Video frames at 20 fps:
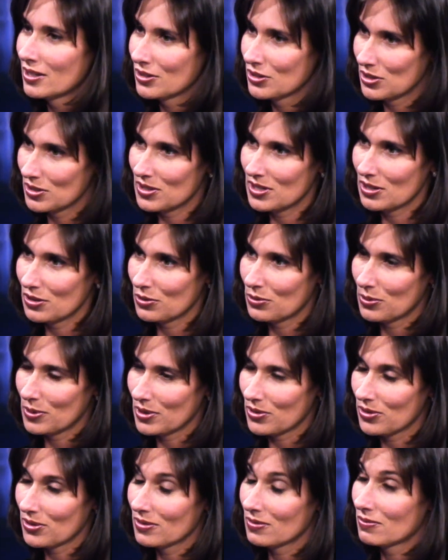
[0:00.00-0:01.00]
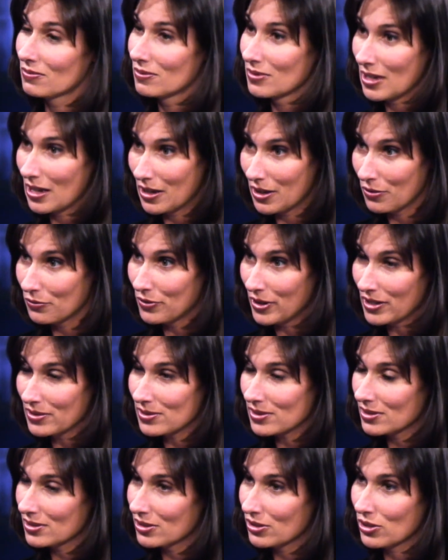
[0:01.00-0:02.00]
to deal with
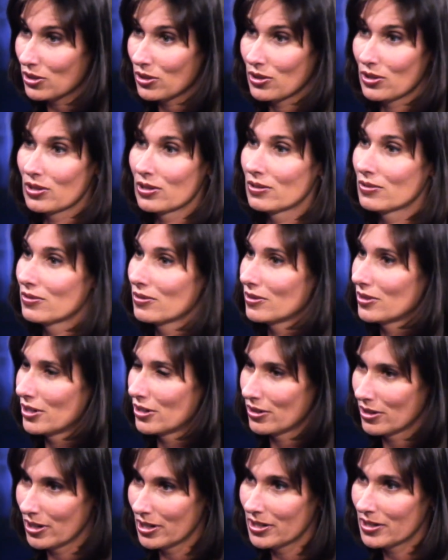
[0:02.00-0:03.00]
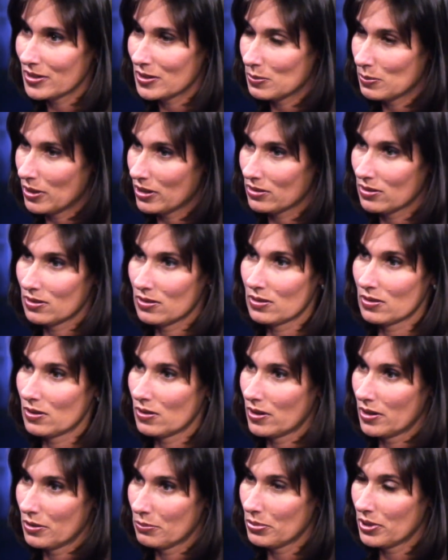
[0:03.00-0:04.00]
events that occur that are unexpected or
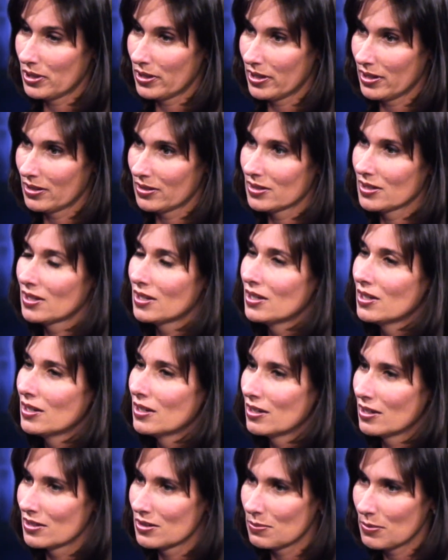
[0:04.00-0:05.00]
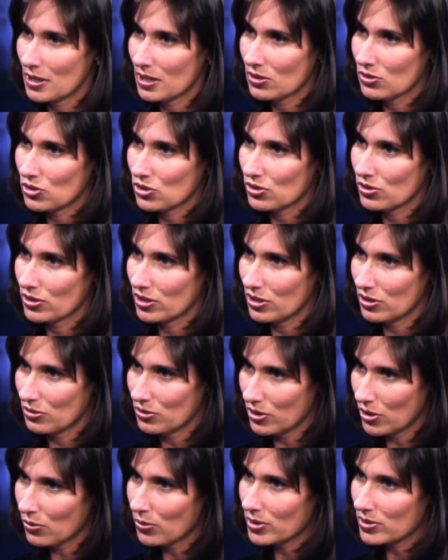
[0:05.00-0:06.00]
unplanned. It's making sure that you
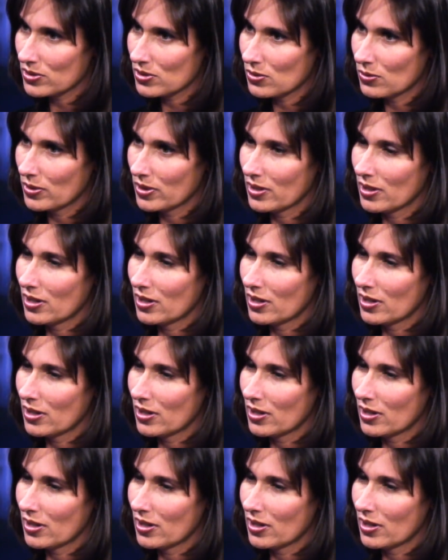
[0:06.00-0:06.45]
know what's going